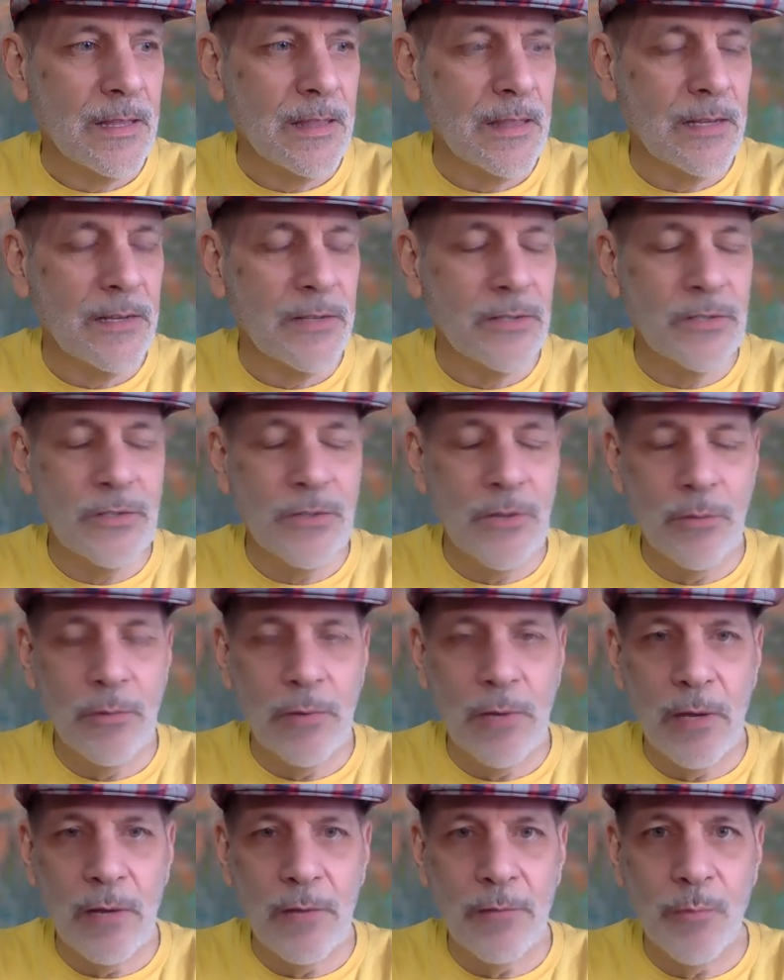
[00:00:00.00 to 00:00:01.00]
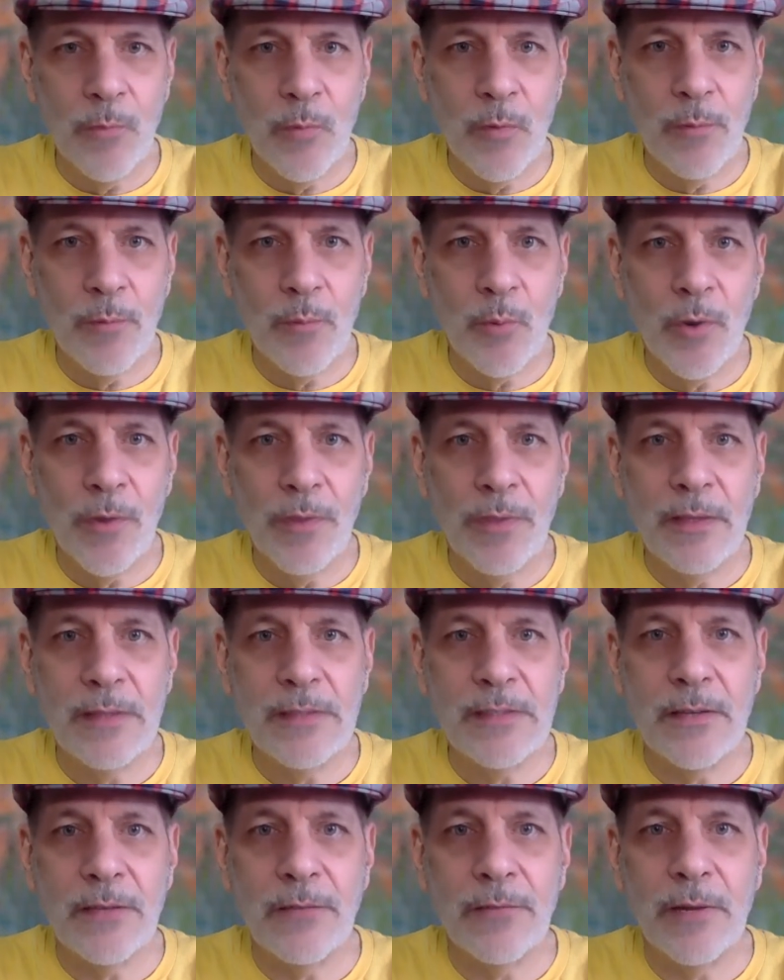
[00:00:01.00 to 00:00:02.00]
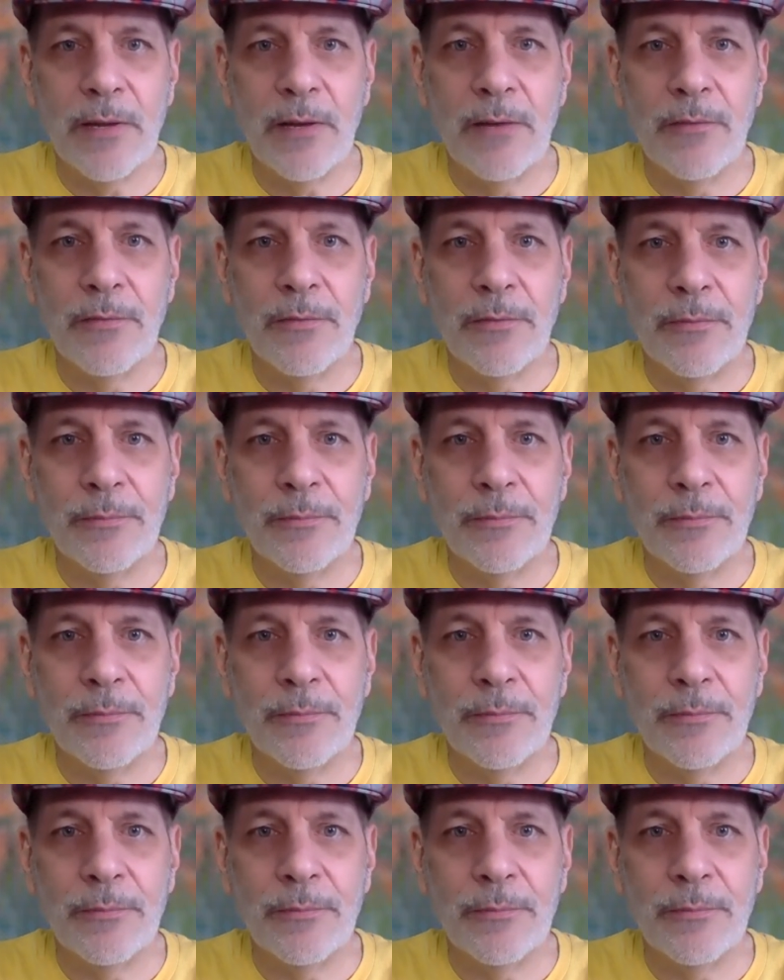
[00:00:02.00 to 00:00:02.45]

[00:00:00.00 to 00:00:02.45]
there's no love more important than self-love.